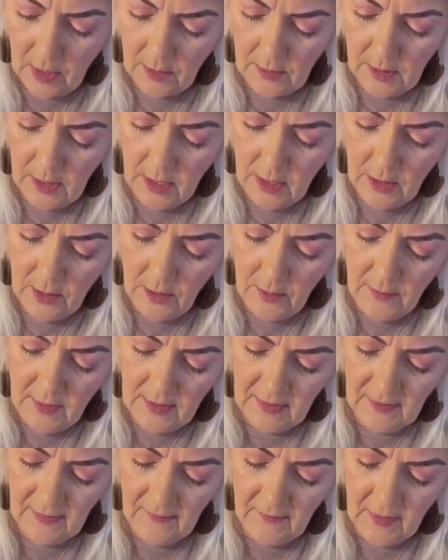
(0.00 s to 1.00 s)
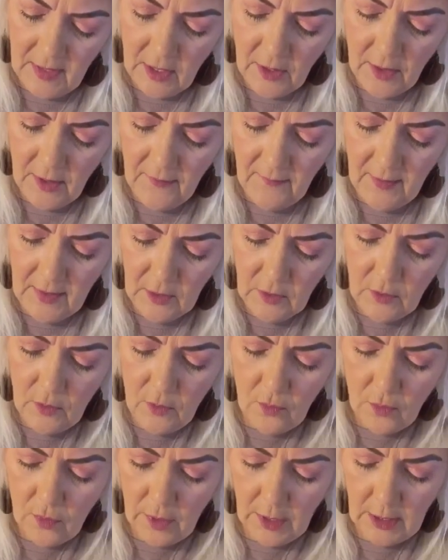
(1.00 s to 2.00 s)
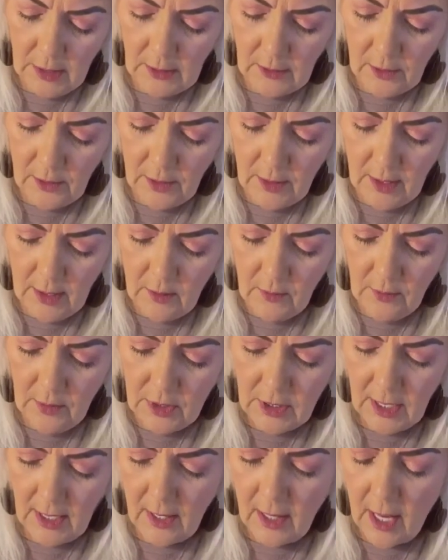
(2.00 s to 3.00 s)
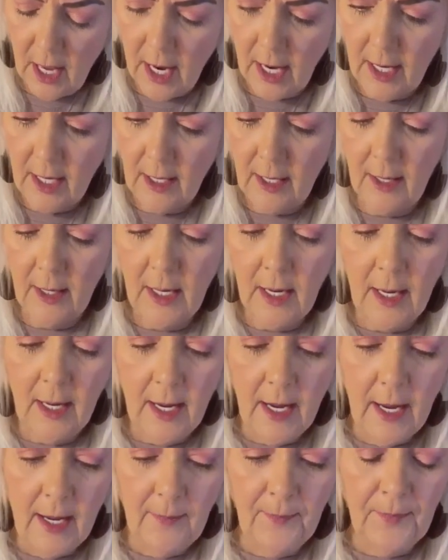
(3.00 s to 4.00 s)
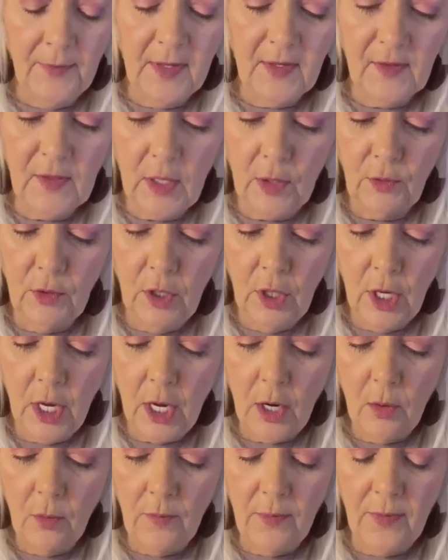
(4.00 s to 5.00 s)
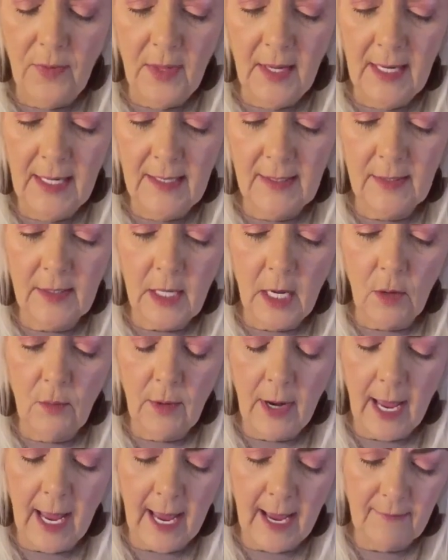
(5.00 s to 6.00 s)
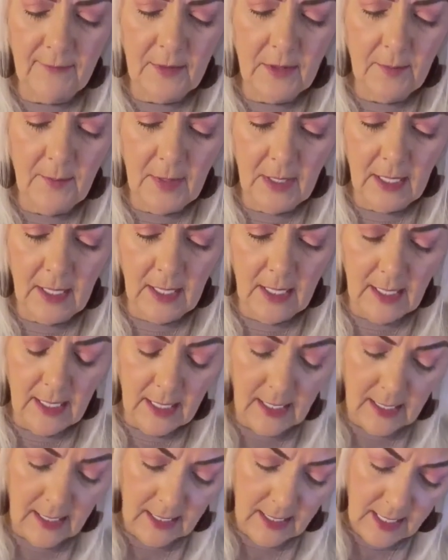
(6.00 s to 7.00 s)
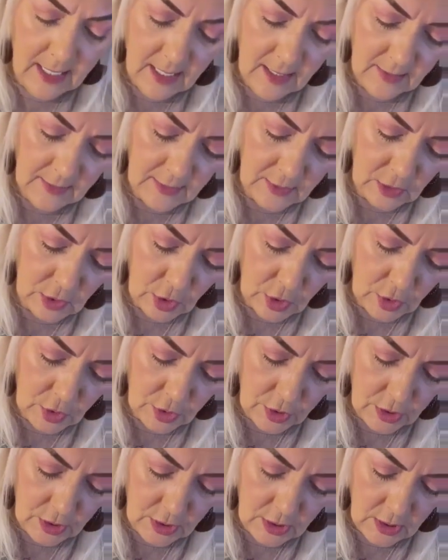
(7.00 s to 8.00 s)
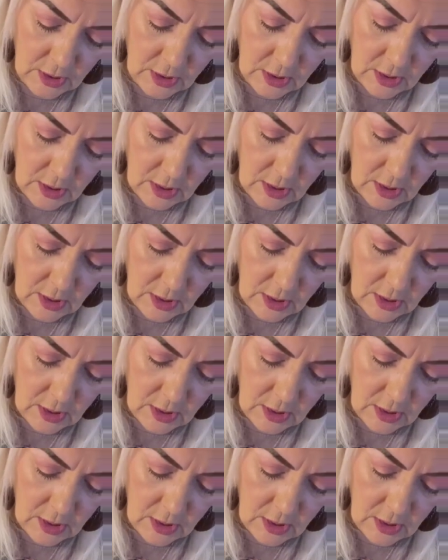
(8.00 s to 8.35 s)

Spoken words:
on here that's very Victorian looking, which I like. So, you know, these don't have to be any certain